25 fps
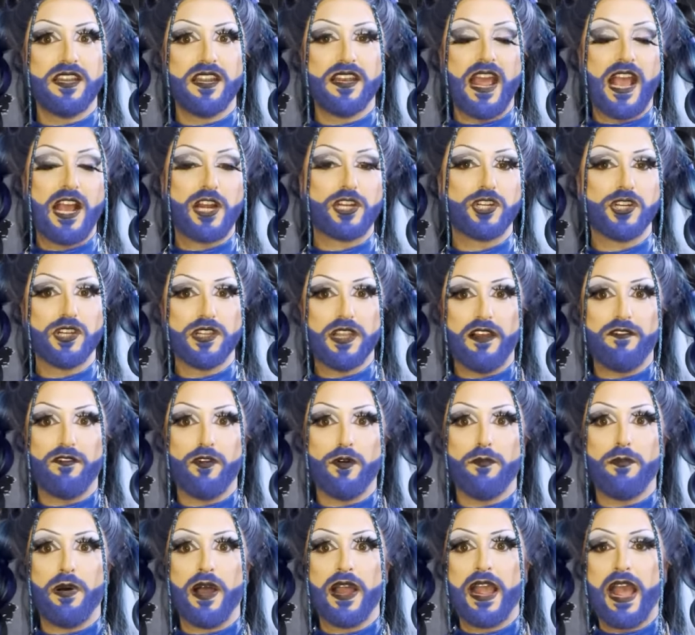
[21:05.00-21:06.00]
an extra
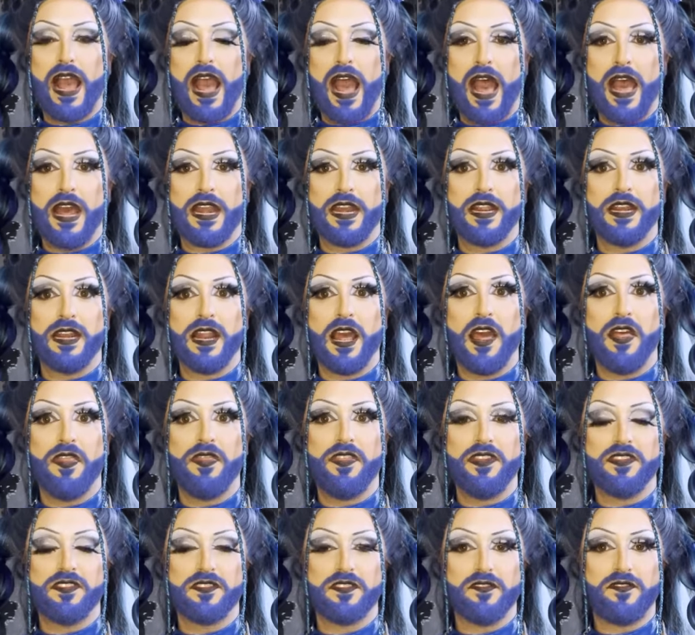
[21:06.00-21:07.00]
level by adding
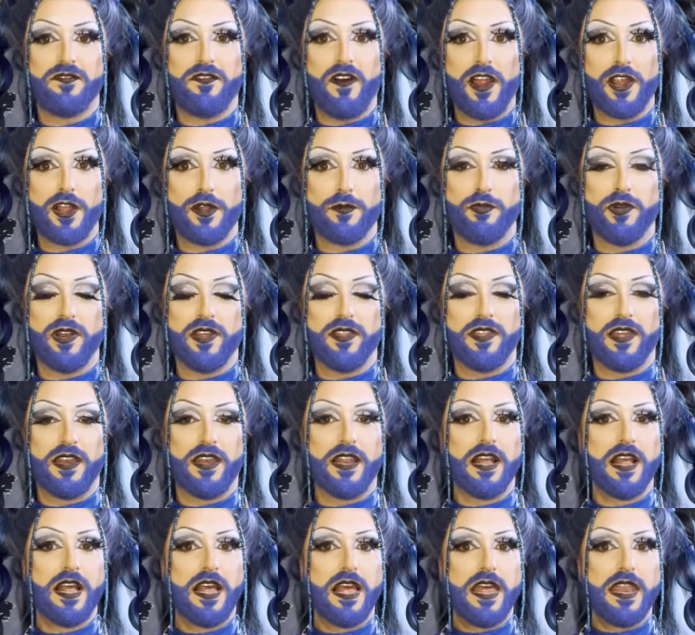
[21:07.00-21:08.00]
this fire breathing.